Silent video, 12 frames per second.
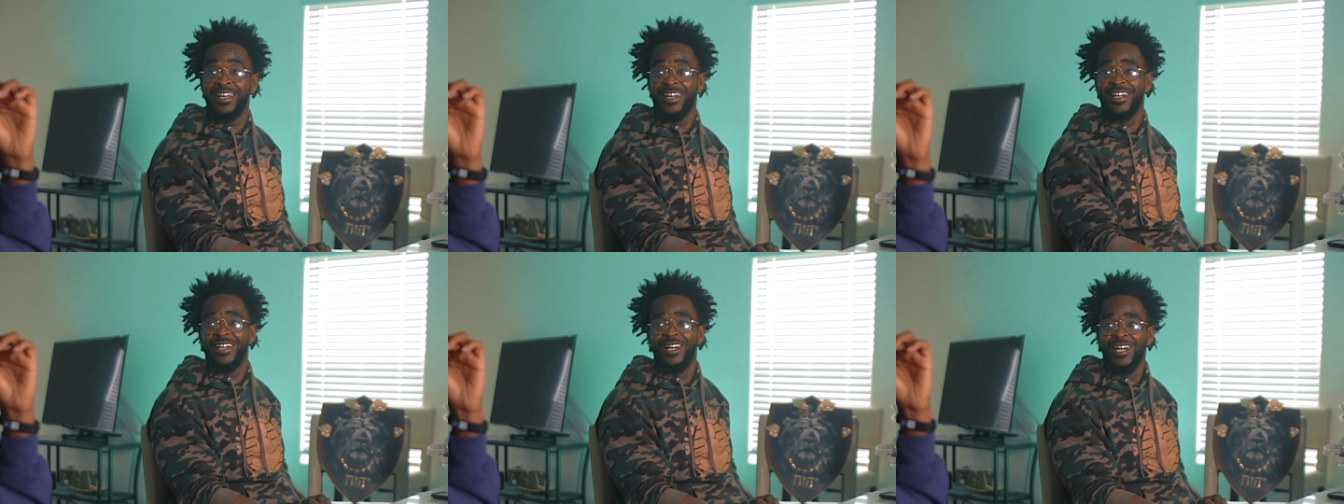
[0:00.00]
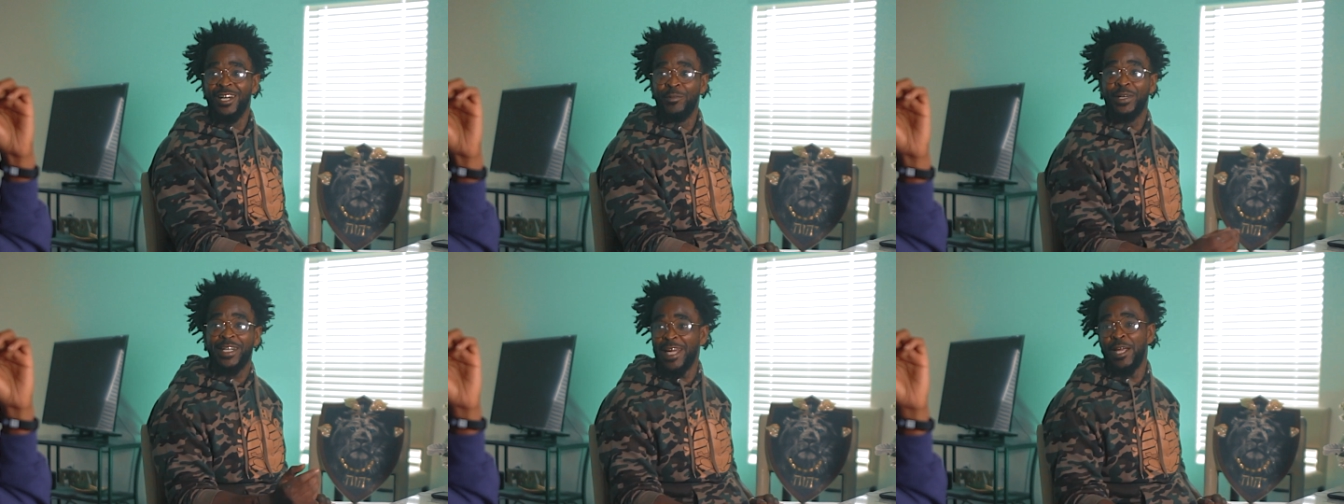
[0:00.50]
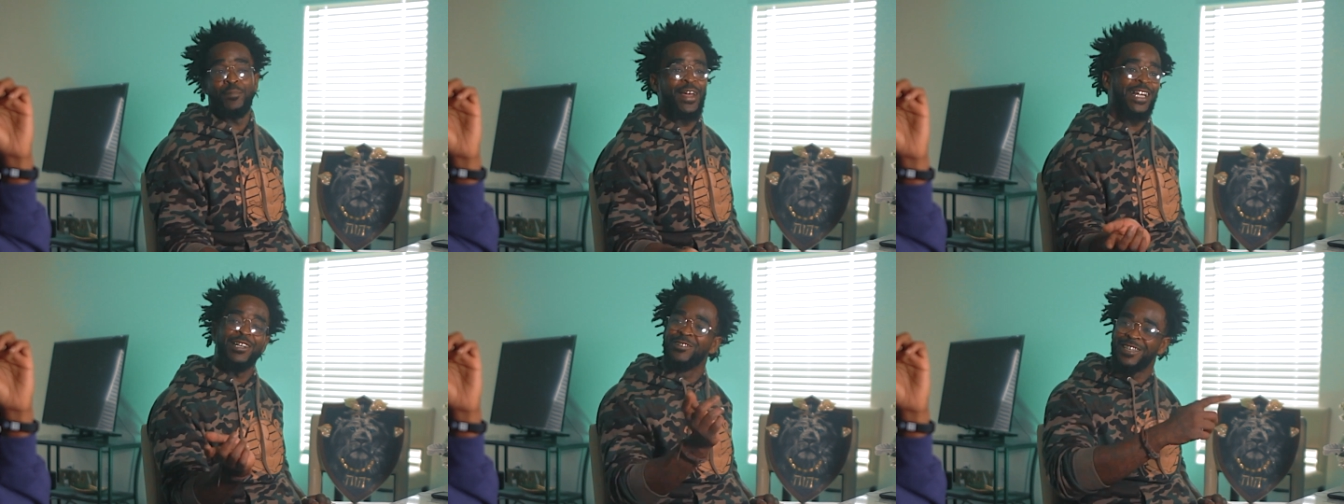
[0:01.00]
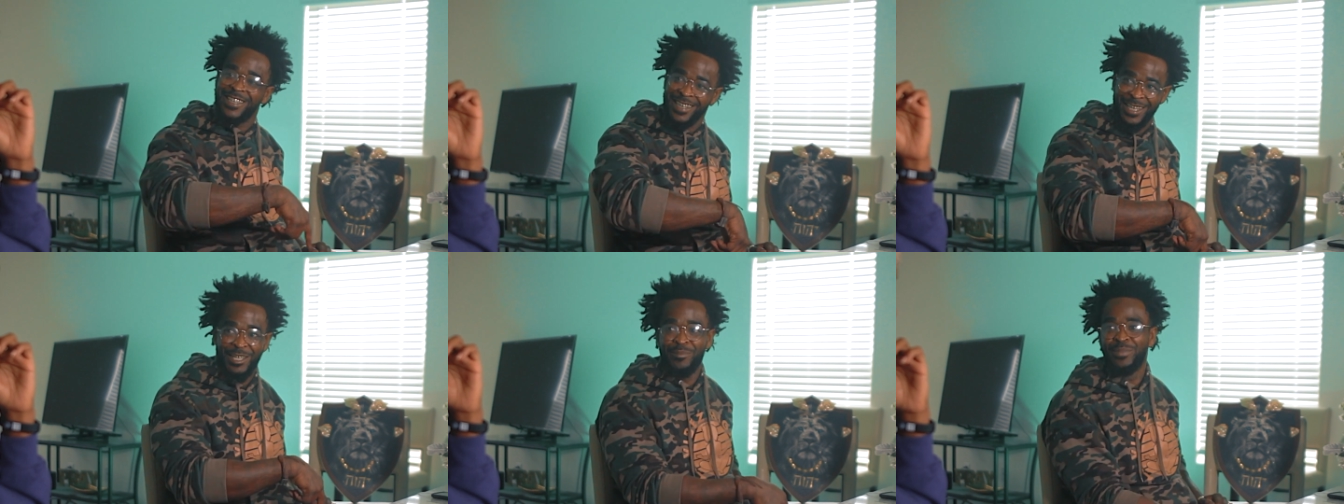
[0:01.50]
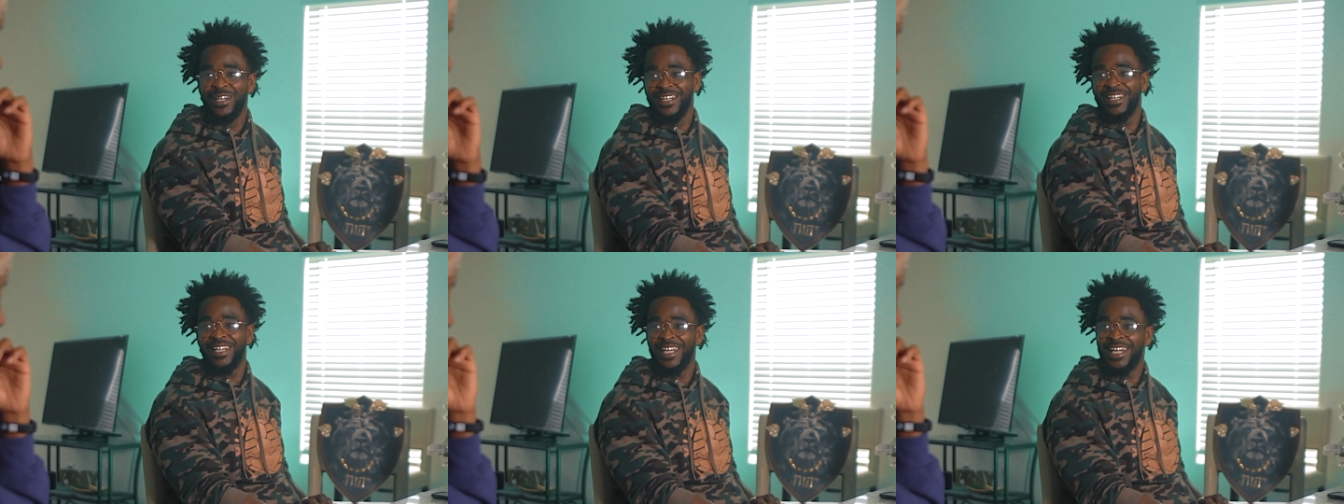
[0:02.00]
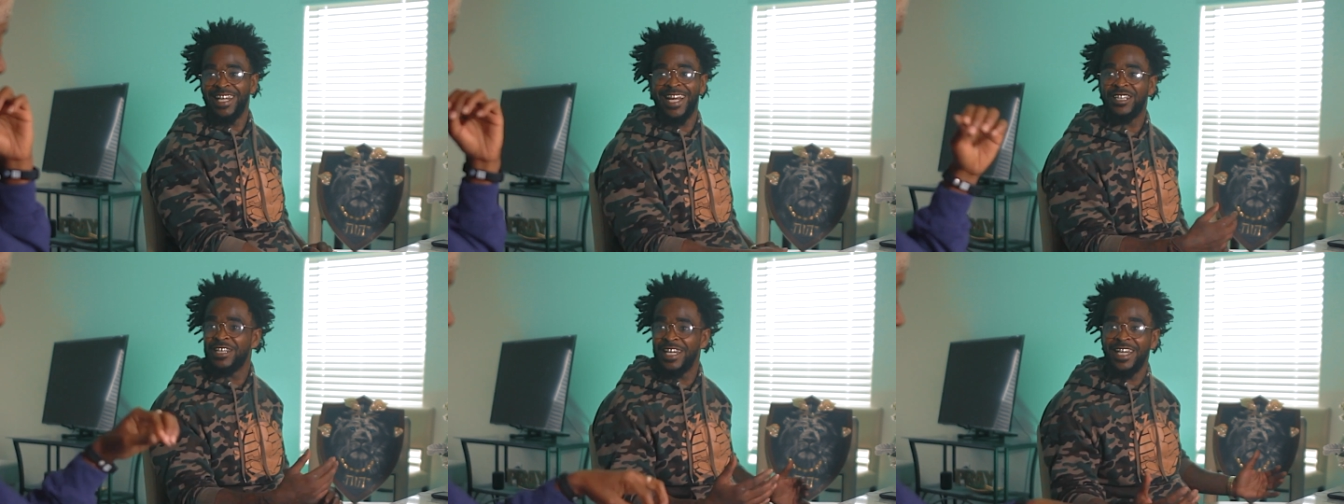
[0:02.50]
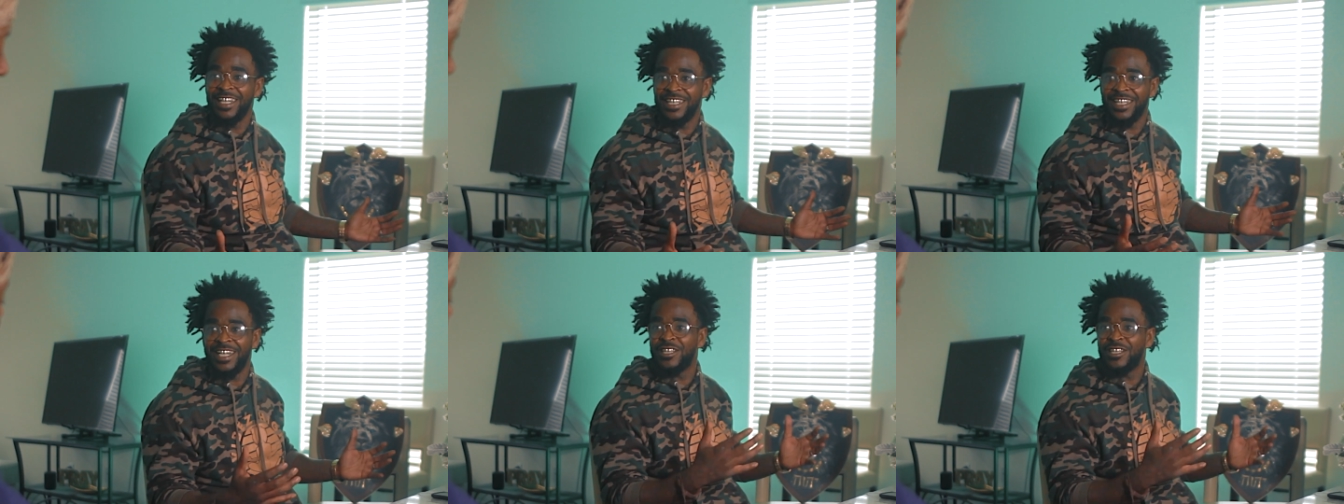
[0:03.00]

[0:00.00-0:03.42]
yeah we yeah. came back, he was still in the building, and that's just energy.